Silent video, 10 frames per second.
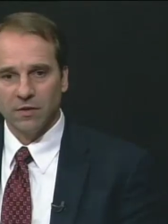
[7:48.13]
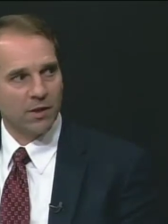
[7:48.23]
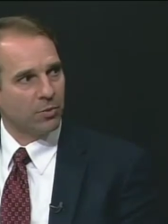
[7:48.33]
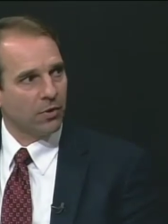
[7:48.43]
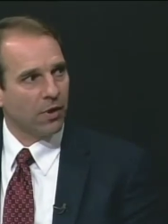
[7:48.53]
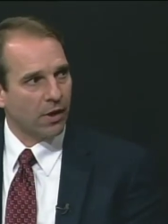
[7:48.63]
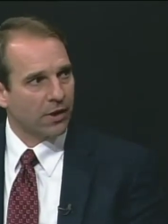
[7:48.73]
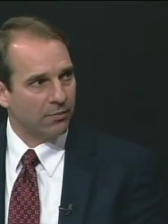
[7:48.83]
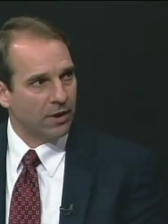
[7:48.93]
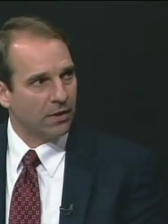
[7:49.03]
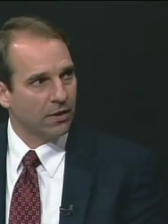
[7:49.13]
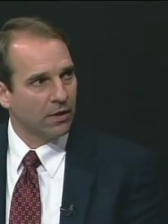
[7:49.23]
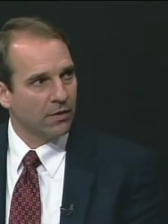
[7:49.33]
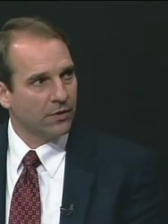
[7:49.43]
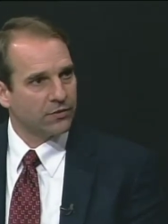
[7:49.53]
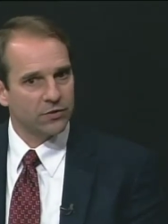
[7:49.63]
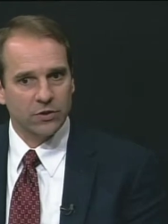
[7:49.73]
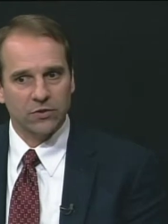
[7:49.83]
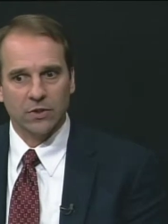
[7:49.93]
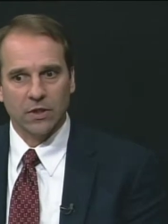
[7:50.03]
liberal argument. This is
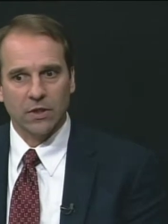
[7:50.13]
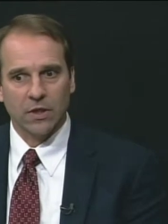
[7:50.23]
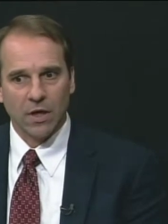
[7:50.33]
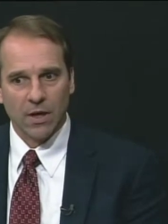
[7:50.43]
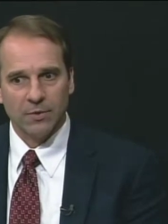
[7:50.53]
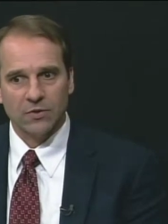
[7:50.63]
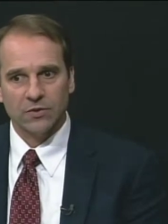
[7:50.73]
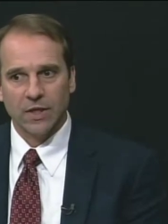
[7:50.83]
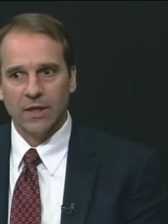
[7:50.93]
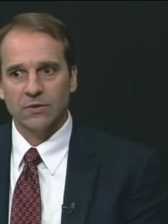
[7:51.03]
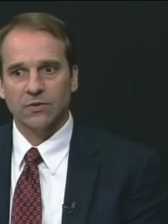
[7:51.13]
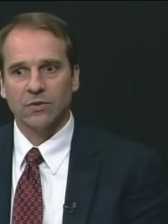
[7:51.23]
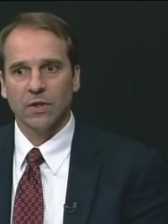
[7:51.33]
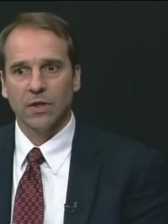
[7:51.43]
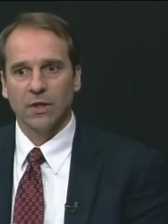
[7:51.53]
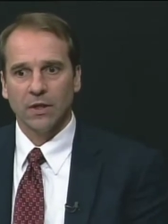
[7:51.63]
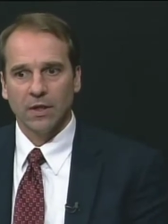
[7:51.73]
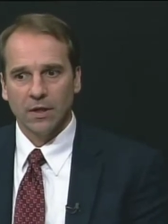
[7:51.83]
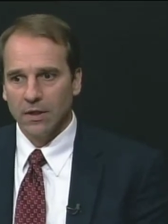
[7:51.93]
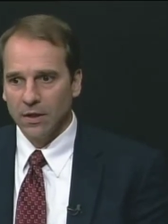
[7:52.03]
just a common sense,
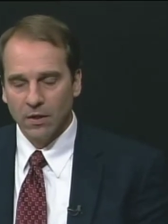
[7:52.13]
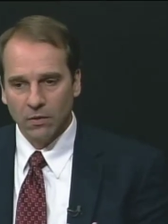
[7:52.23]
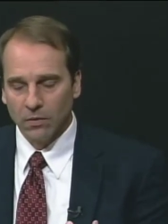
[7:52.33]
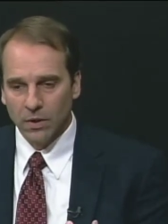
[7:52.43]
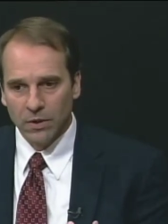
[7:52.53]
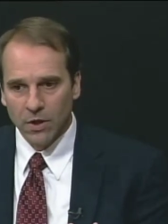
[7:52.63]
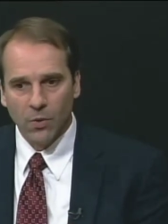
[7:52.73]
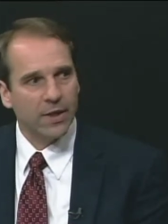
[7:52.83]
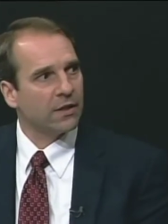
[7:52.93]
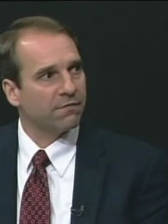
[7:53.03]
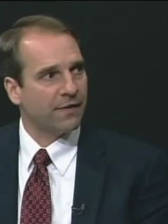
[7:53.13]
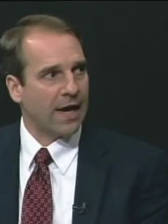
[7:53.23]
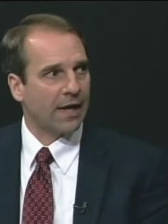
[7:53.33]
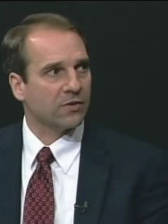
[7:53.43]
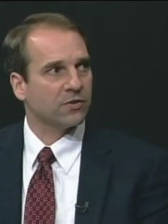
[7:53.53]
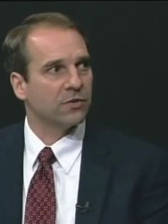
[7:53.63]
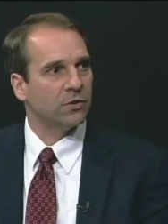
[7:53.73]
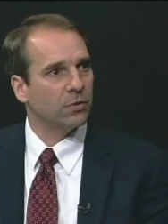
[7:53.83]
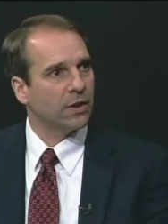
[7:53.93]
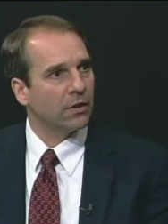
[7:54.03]
knowing the facts,
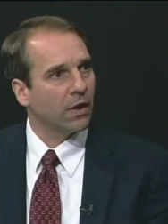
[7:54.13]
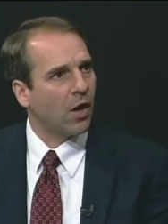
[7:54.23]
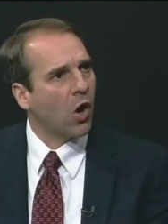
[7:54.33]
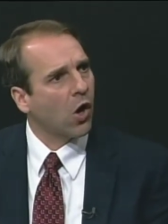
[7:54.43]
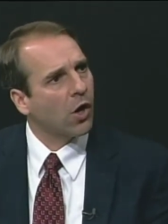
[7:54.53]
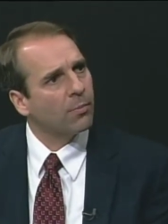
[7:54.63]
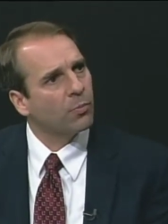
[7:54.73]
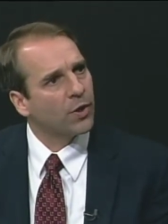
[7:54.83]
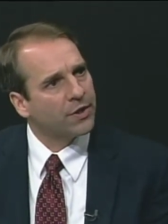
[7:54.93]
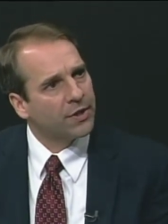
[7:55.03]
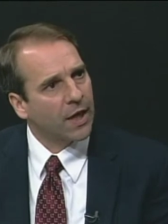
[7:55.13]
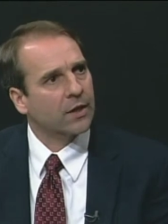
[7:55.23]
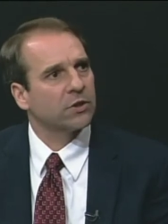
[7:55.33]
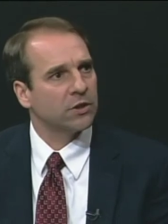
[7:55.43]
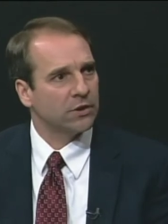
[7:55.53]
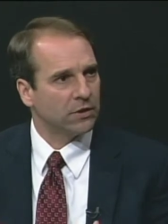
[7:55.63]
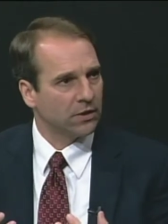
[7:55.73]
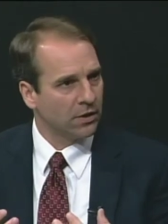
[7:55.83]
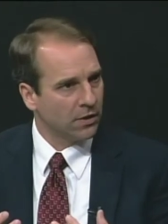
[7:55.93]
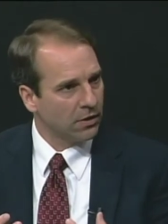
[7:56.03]
doing a harm reduction
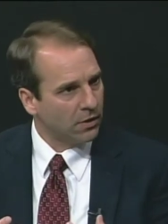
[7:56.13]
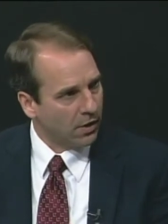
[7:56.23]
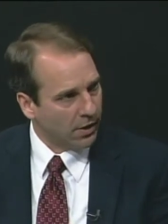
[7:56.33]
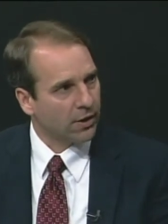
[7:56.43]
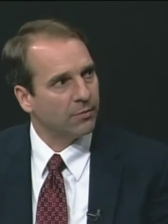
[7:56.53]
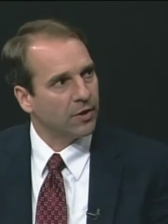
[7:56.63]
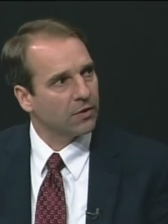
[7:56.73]
argument.